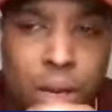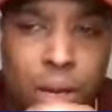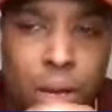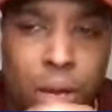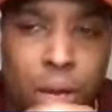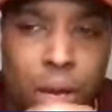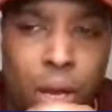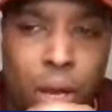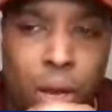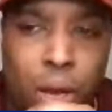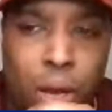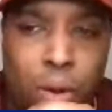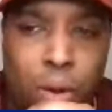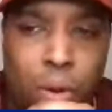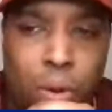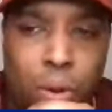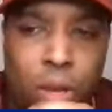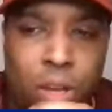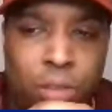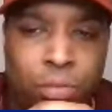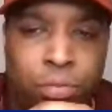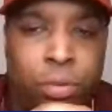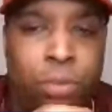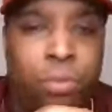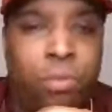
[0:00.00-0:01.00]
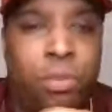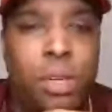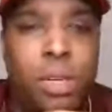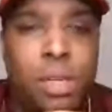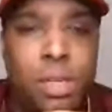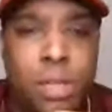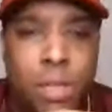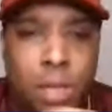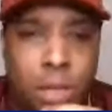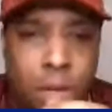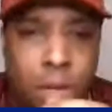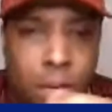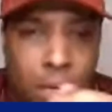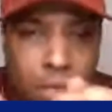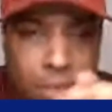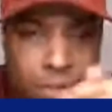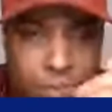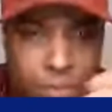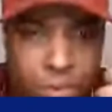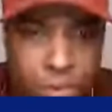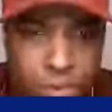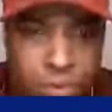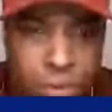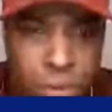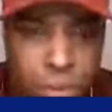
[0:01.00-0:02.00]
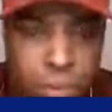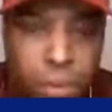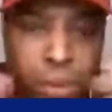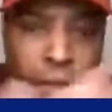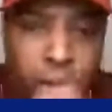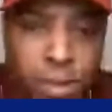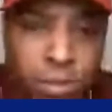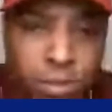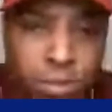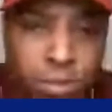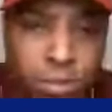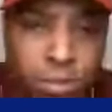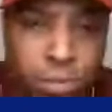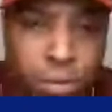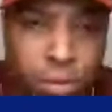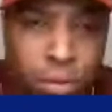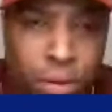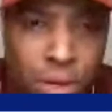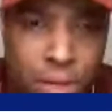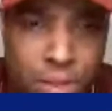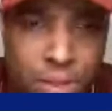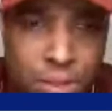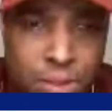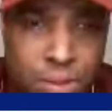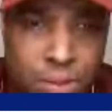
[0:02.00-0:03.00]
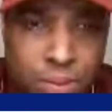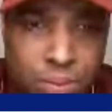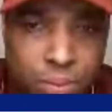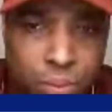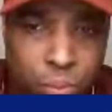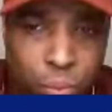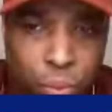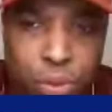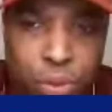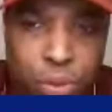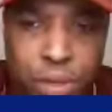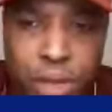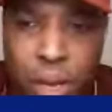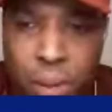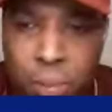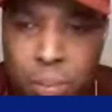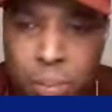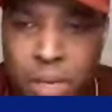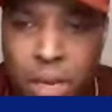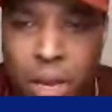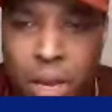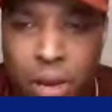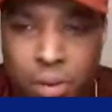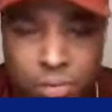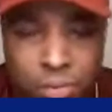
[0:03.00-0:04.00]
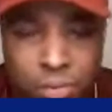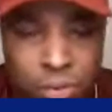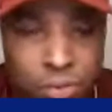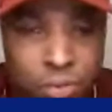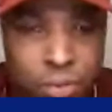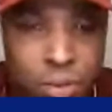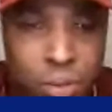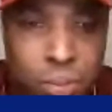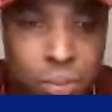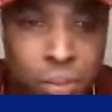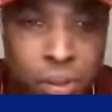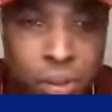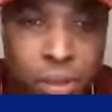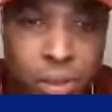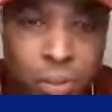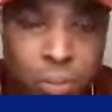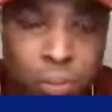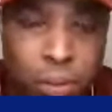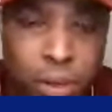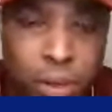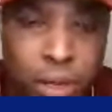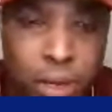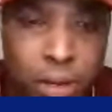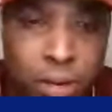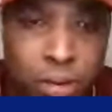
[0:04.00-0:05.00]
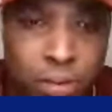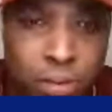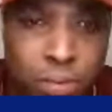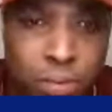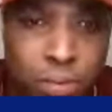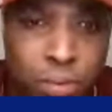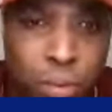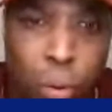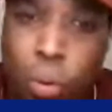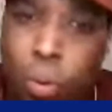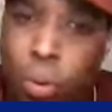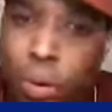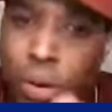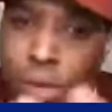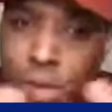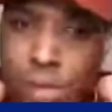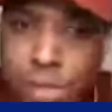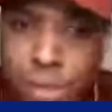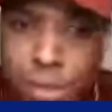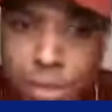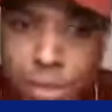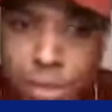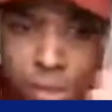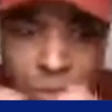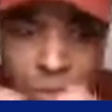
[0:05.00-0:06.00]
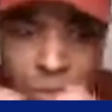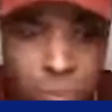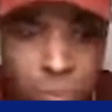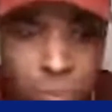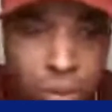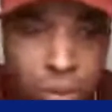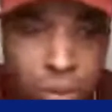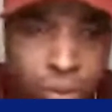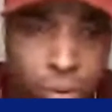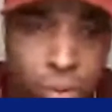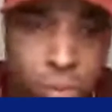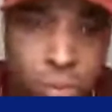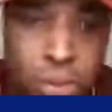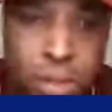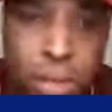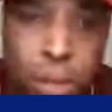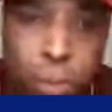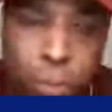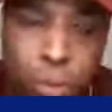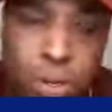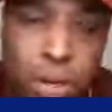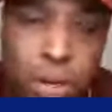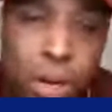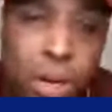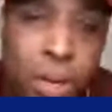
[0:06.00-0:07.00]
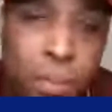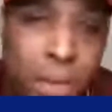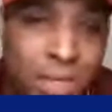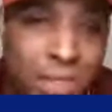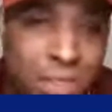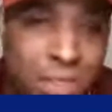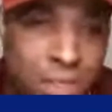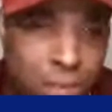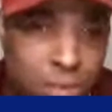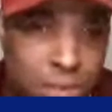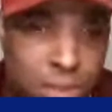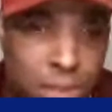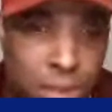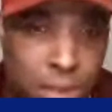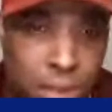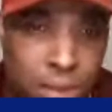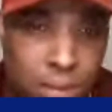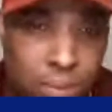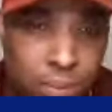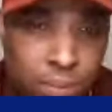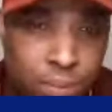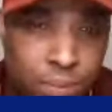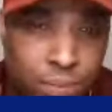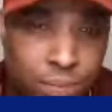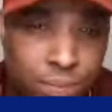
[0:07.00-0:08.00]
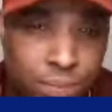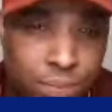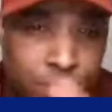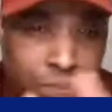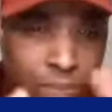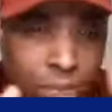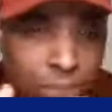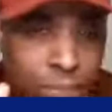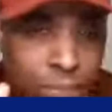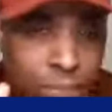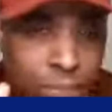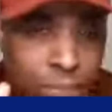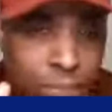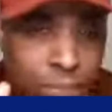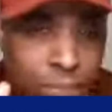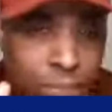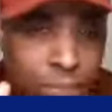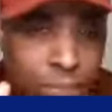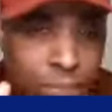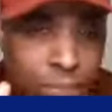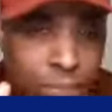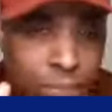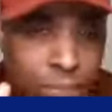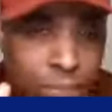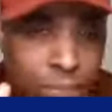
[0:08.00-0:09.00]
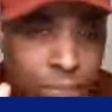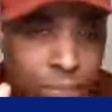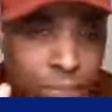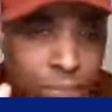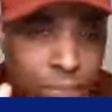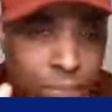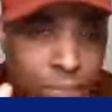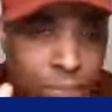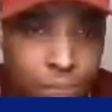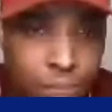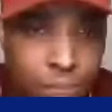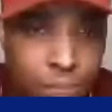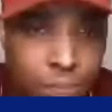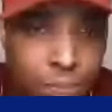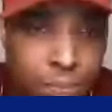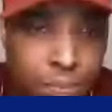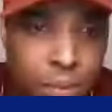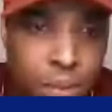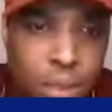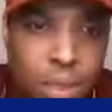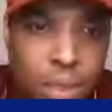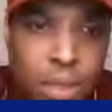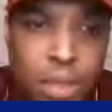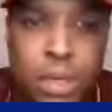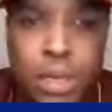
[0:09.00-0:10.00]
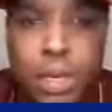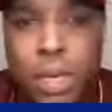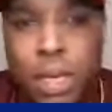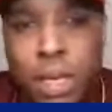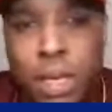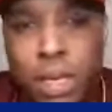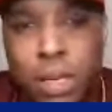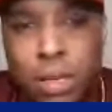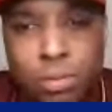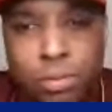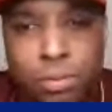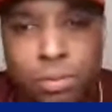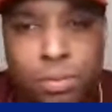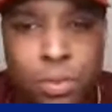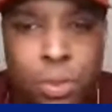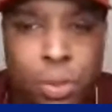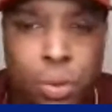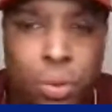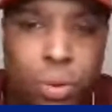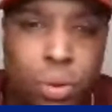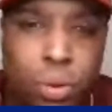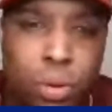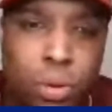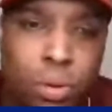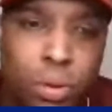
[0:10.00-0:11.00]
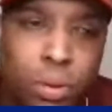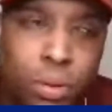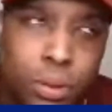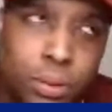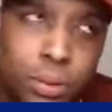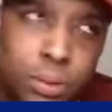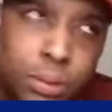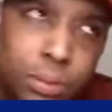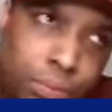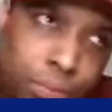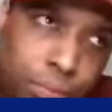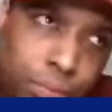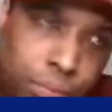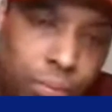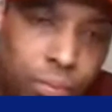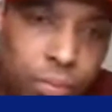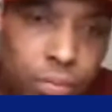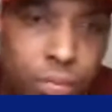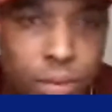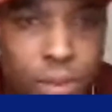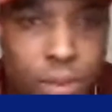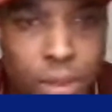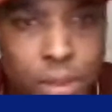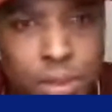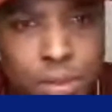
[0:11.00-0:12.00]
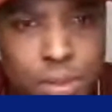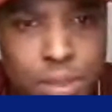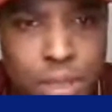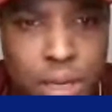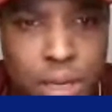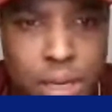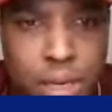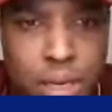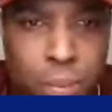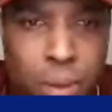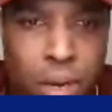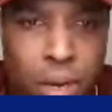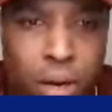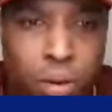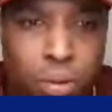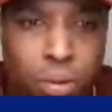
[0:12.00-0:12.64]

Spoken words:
if Rafinha costs 50 million for us, would that be our 50 million player? Or is it just smart recruitment that we got him at 17? You know? If you're saying about